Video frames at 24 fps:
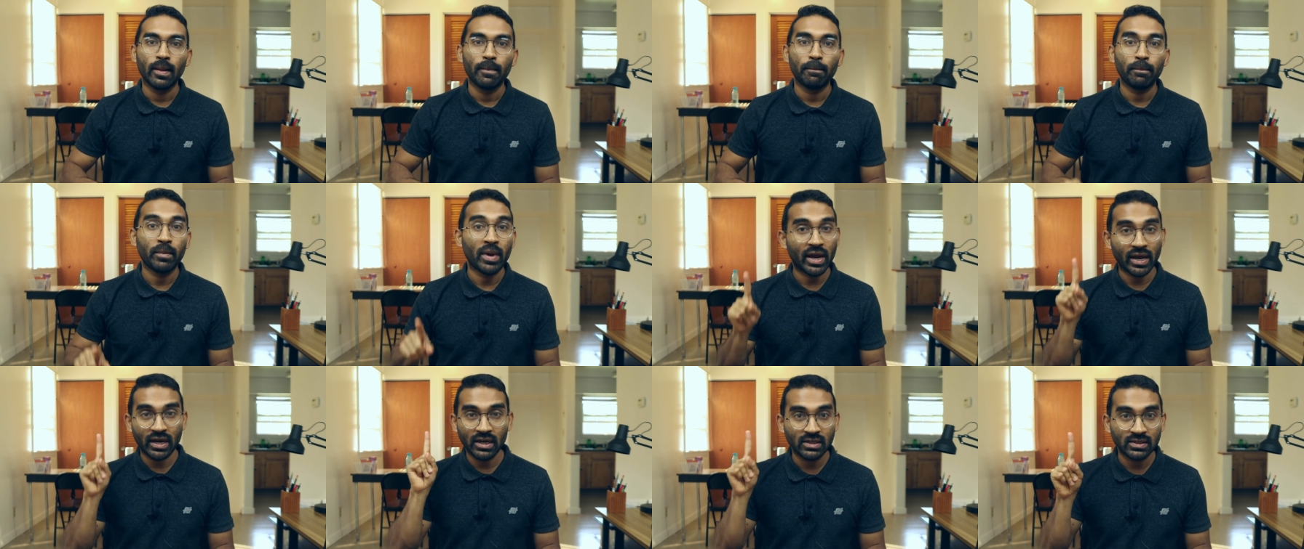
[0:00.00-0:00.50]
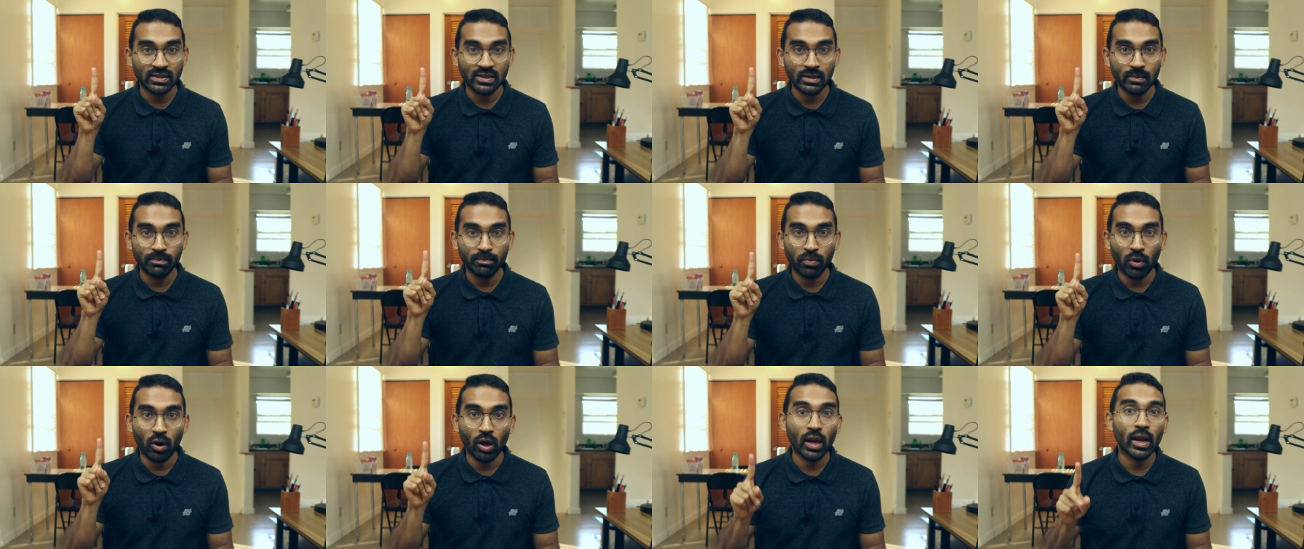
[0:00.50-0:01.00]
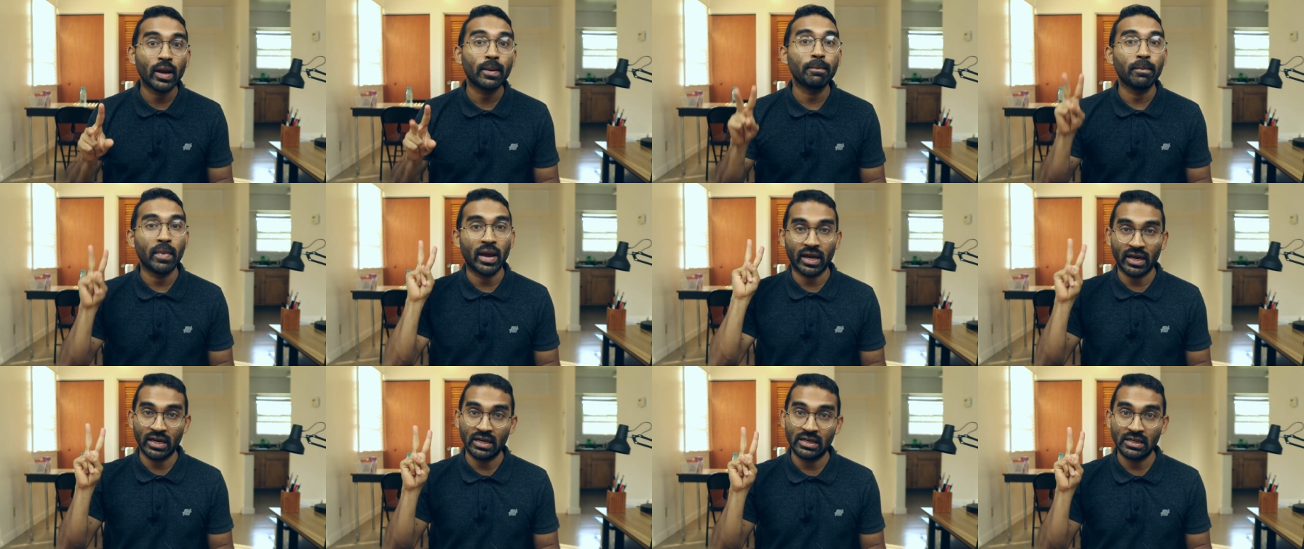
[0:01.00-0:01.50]
make it simple and
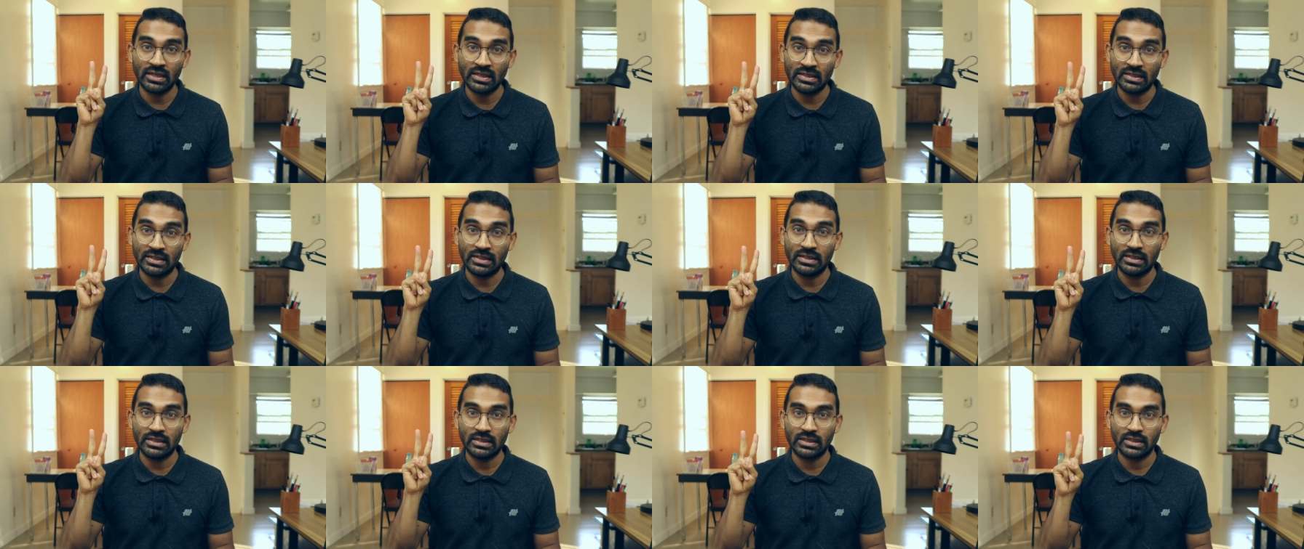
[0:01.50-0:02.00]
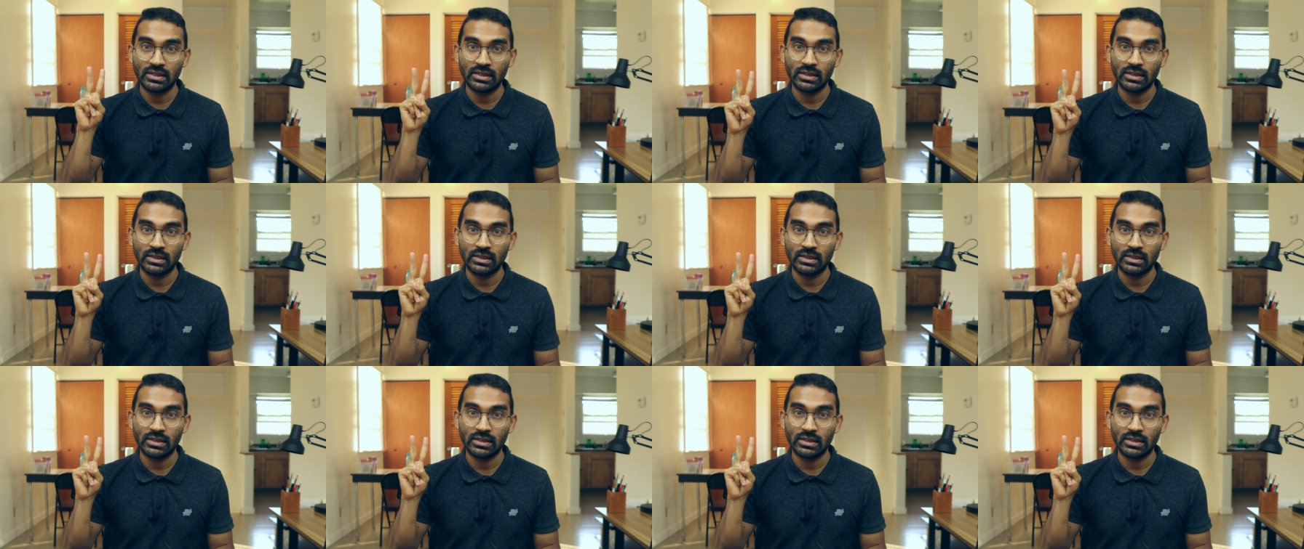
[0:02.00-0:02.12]
make it easy.